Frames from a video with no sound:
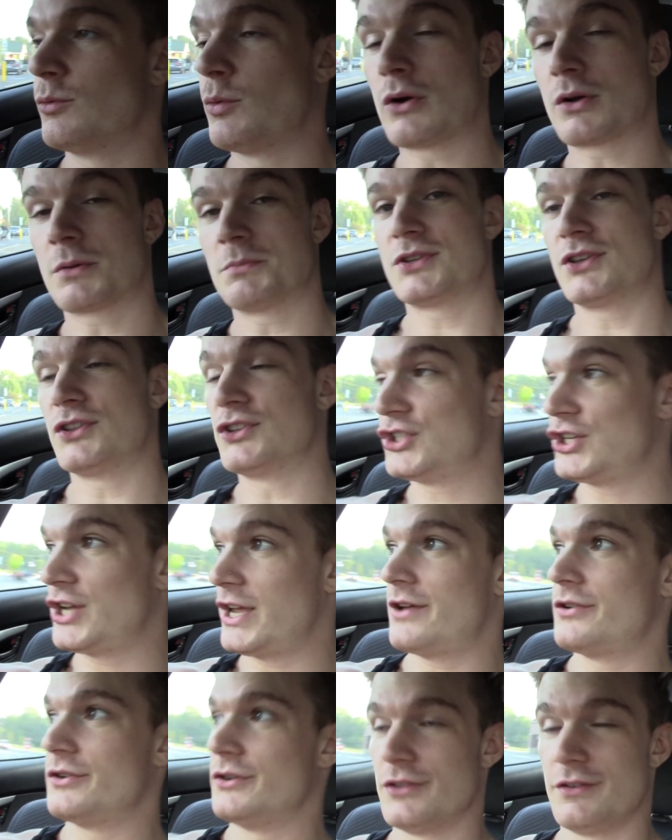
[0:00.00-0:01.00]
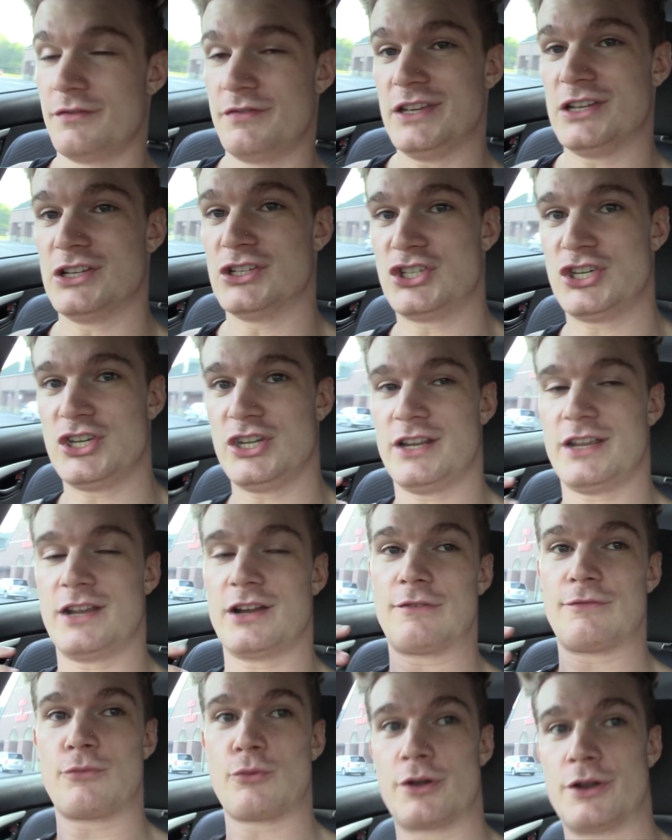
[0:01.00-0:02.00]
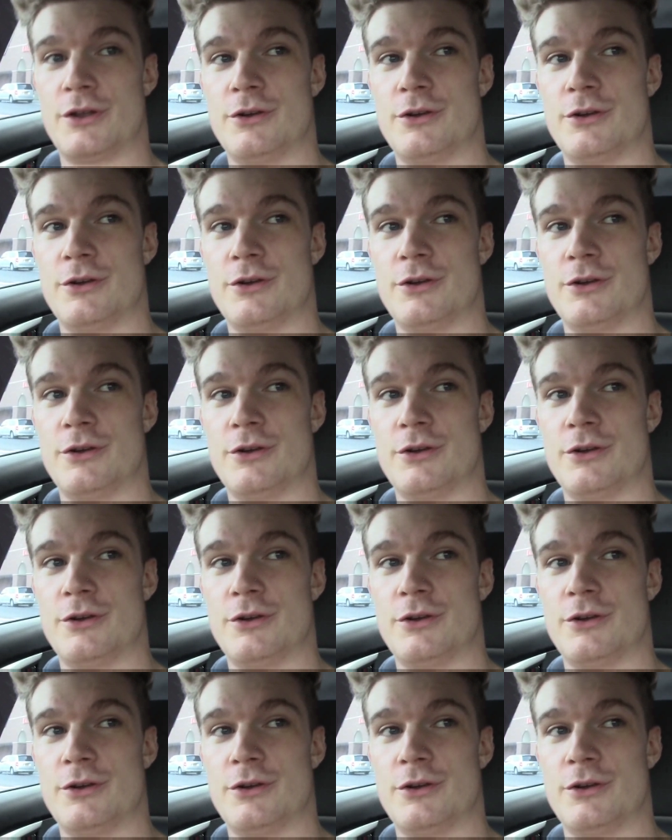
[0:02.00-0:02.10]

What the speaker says: Welcome to the channel, the Vegan Cheetah here for